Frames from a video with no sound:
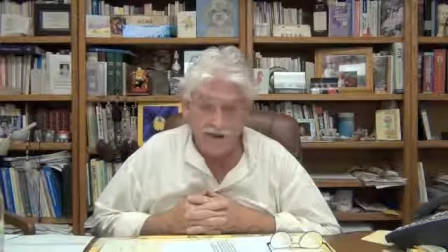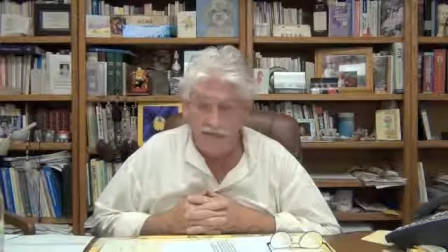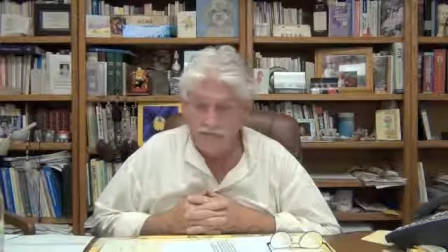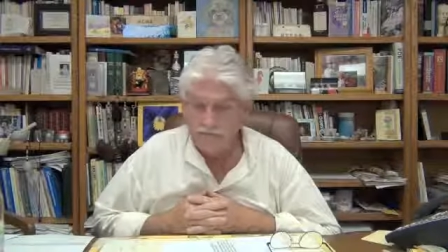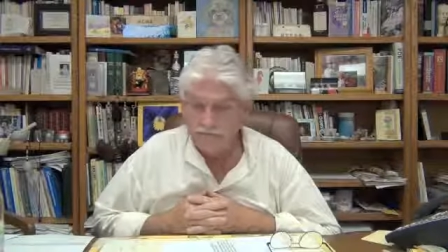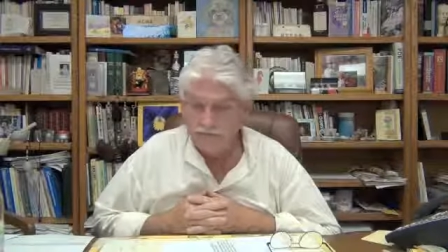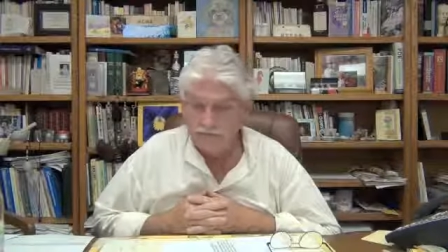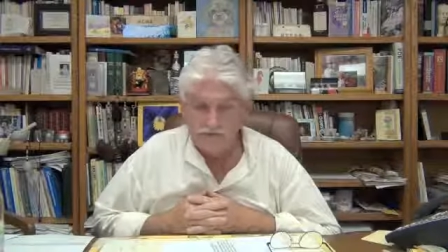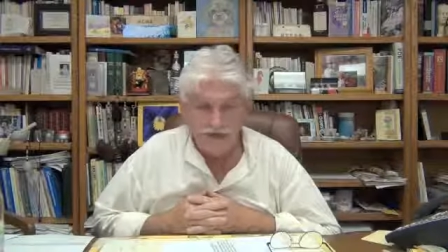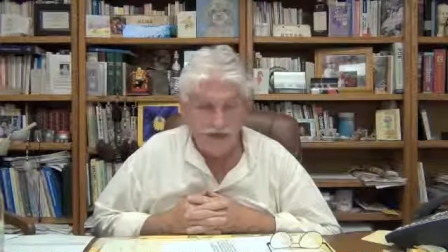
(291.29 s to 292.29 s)
At
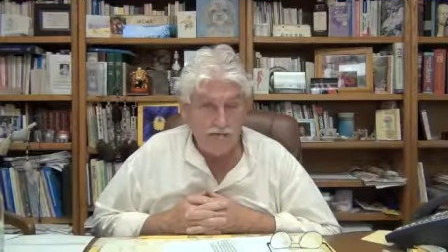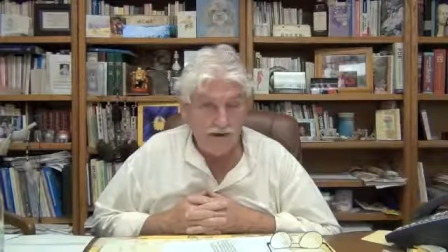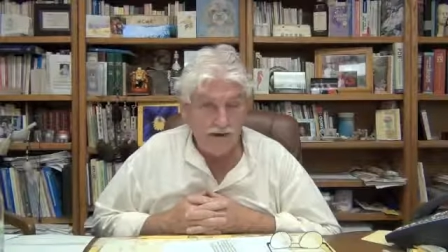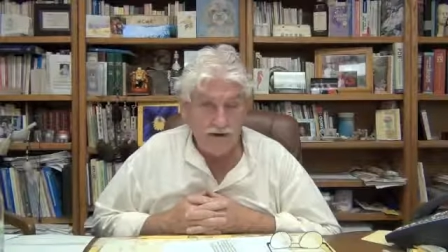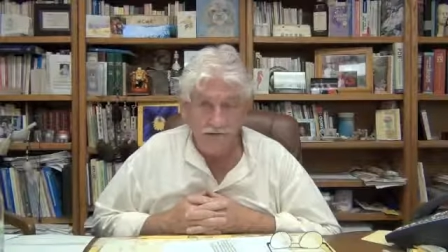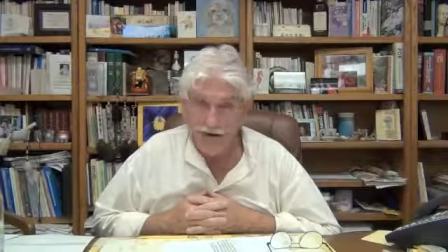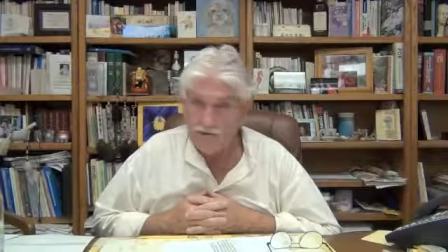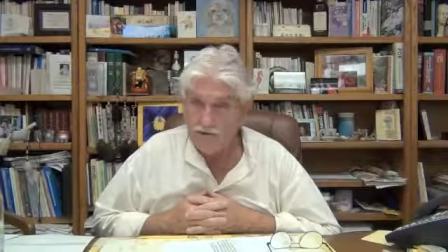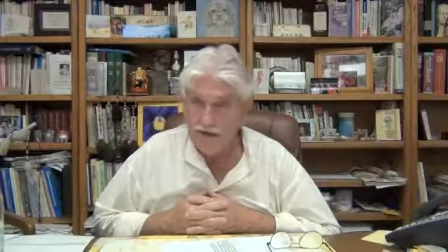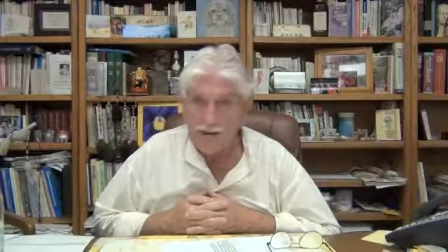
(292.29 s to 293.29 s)
the same time,
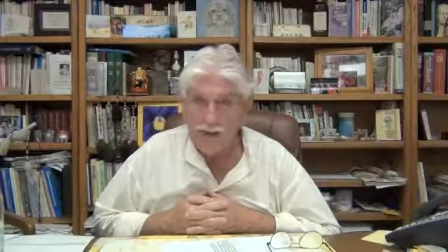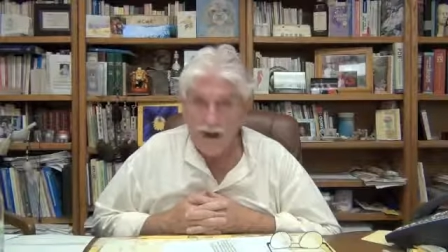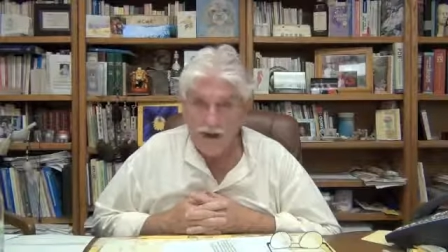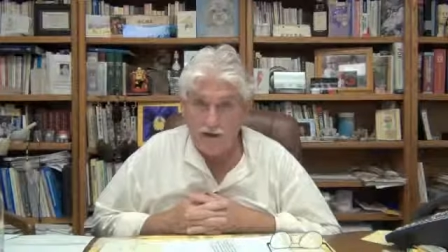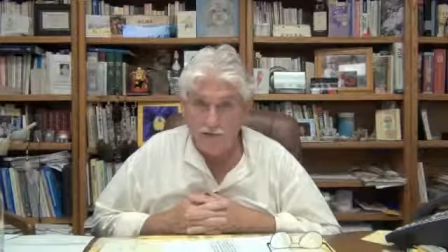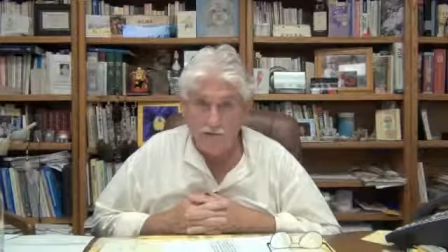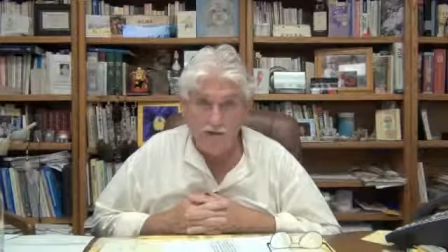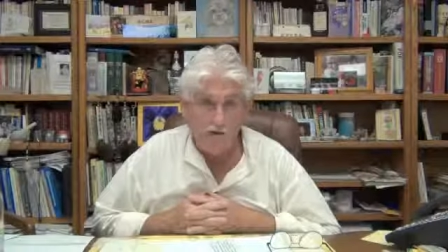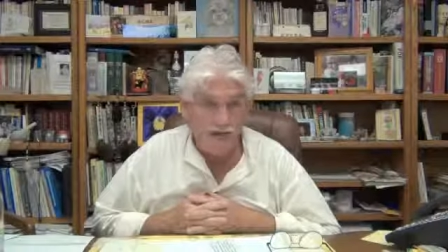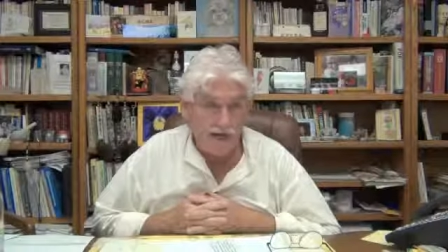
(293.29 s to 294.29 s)
I'm going to pound
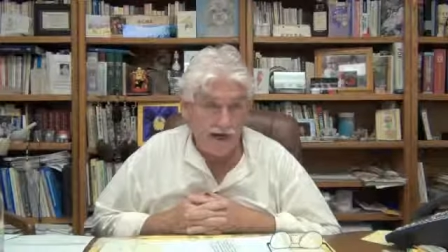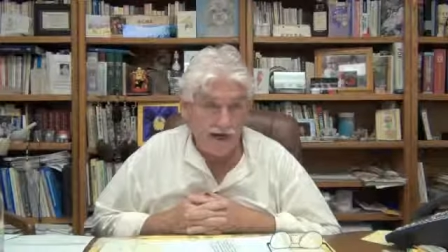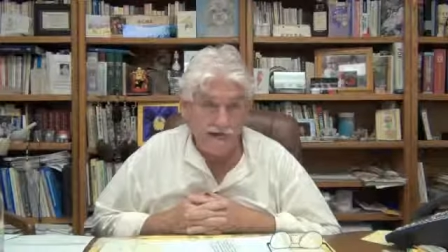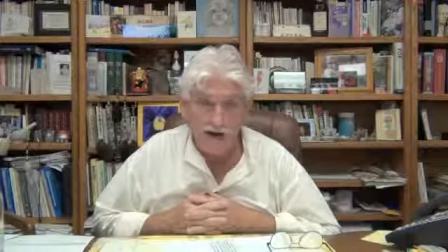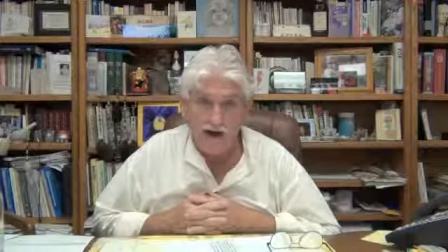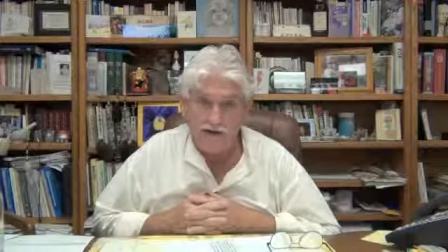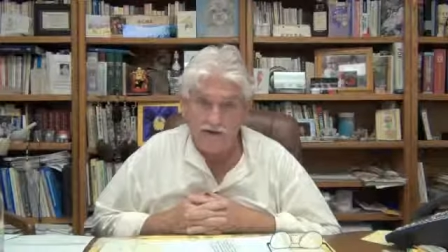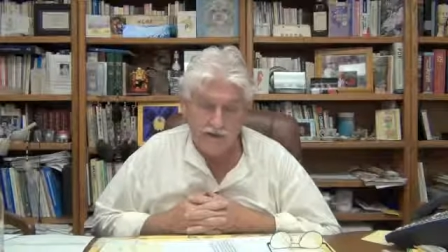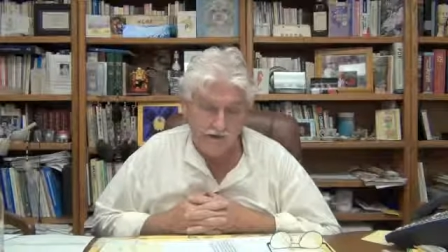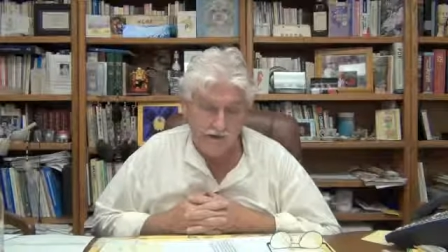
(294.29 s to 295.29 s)
the GI tract,
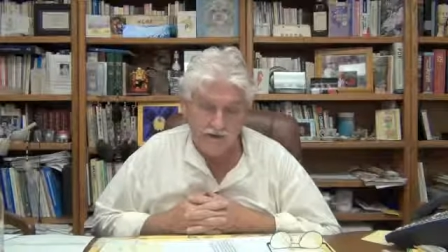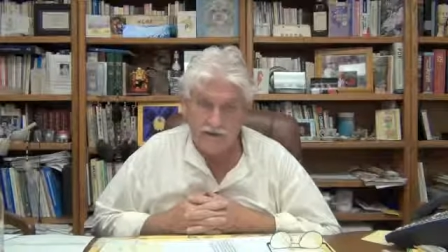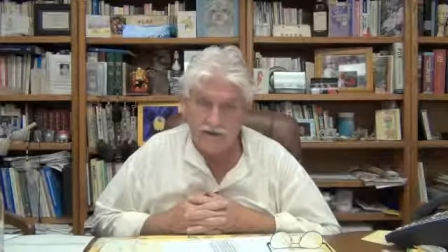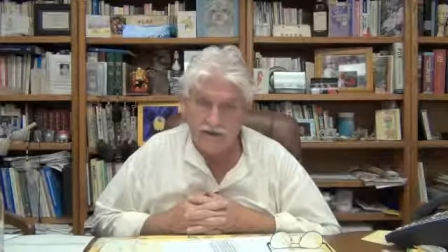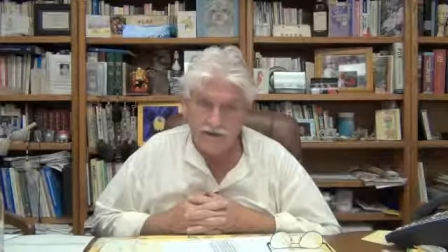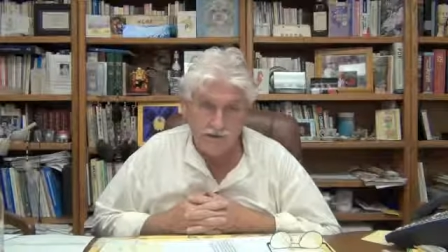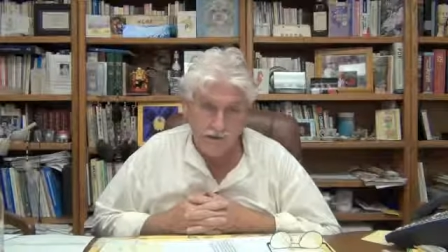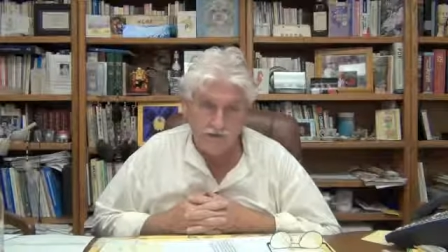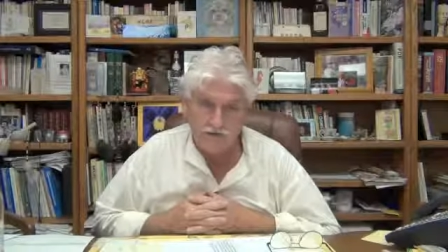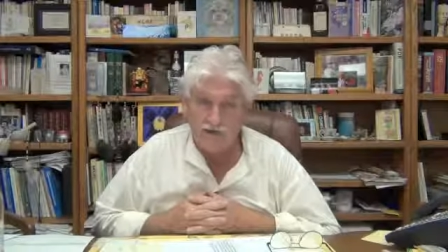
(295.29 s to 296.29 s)
the kidneys, the
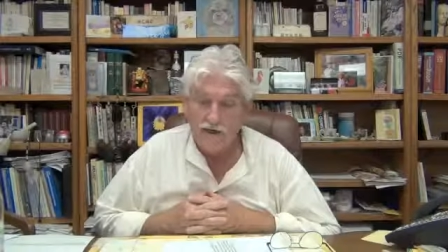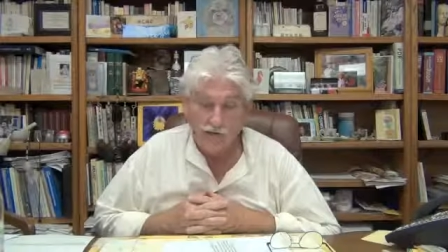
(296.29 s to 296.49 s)
adrenals,